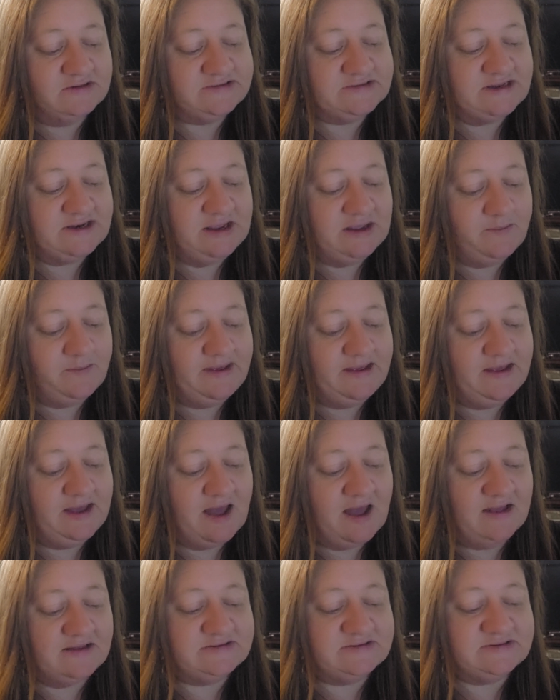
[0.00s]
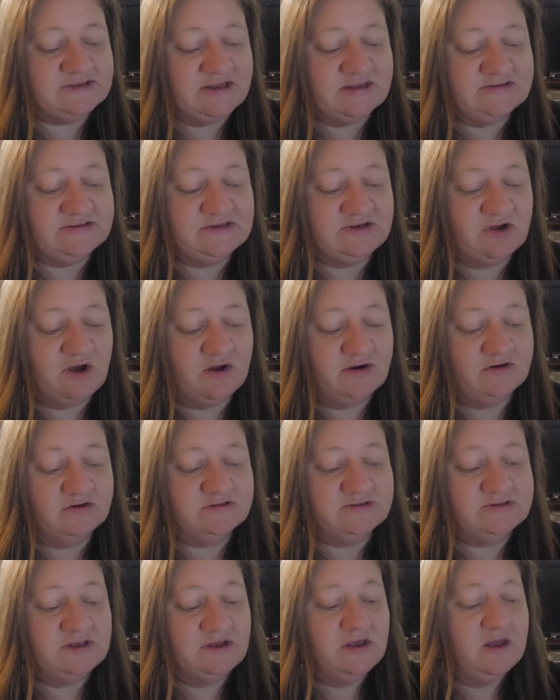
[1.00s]
and he begot sons and
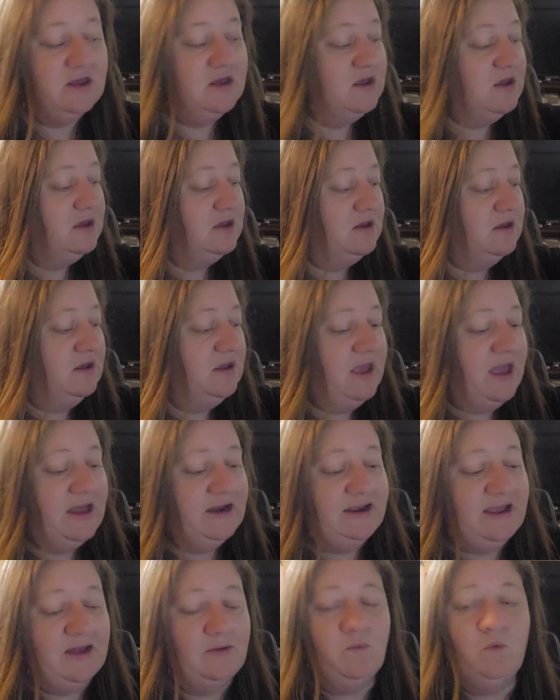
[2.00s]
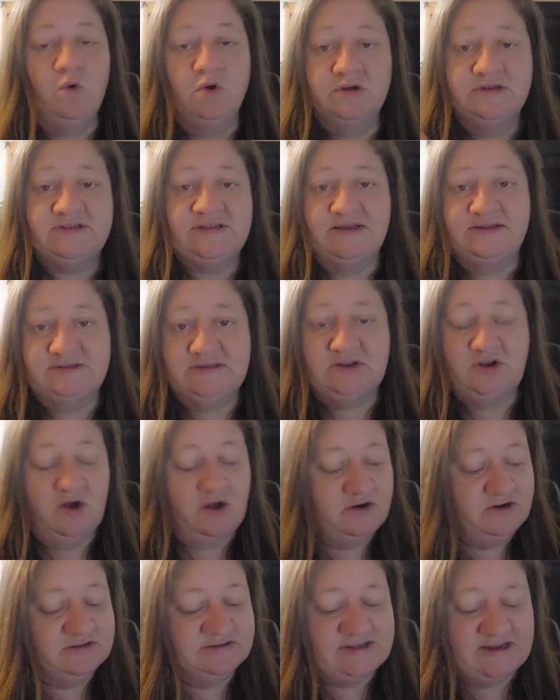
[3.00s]
daughters. And he had more sons and
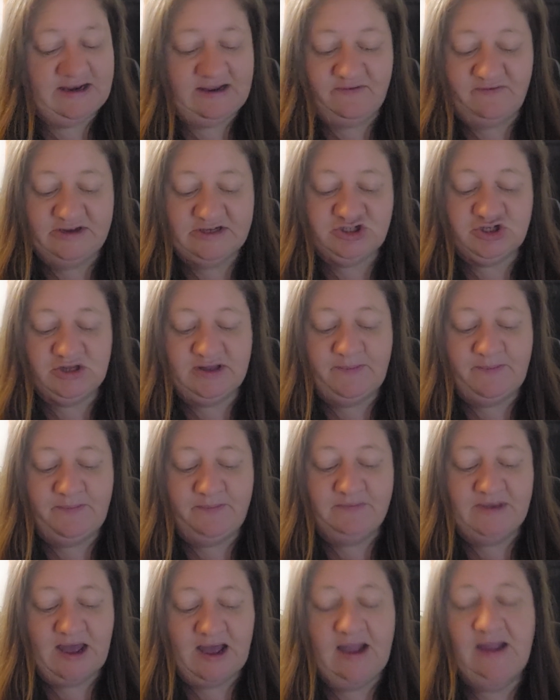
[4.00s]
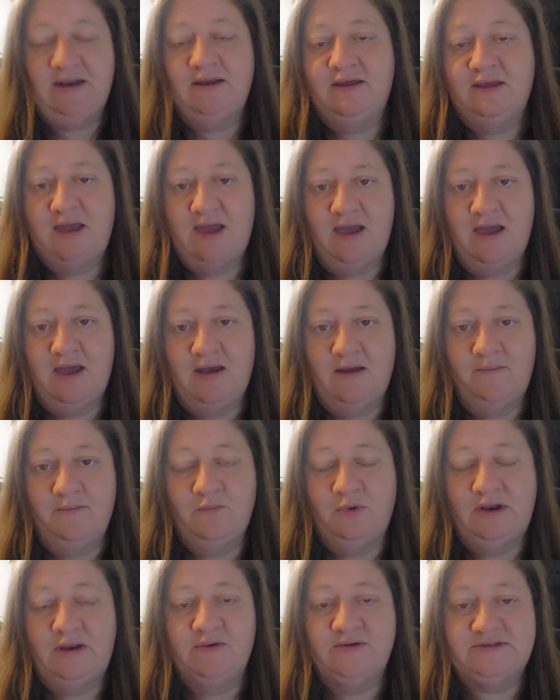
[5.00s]
daughters, and he eventually died
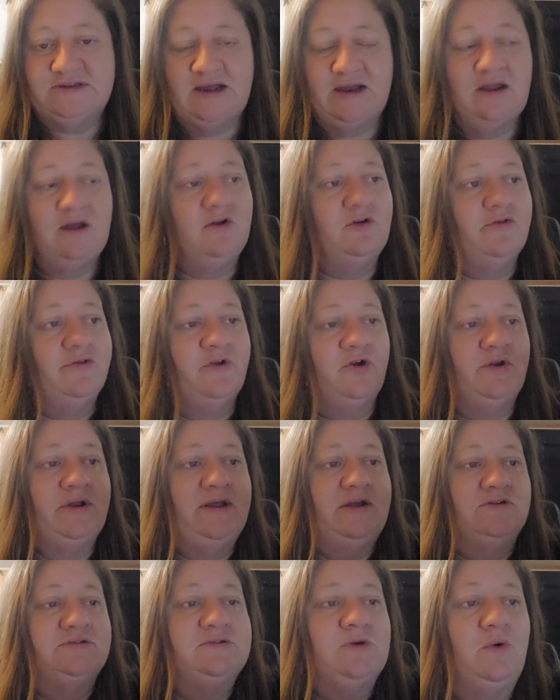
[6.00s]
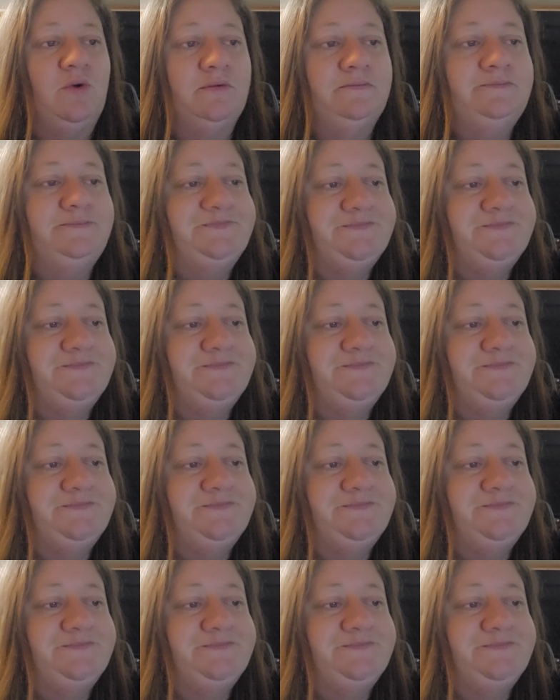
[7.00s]
when he was 930 years old.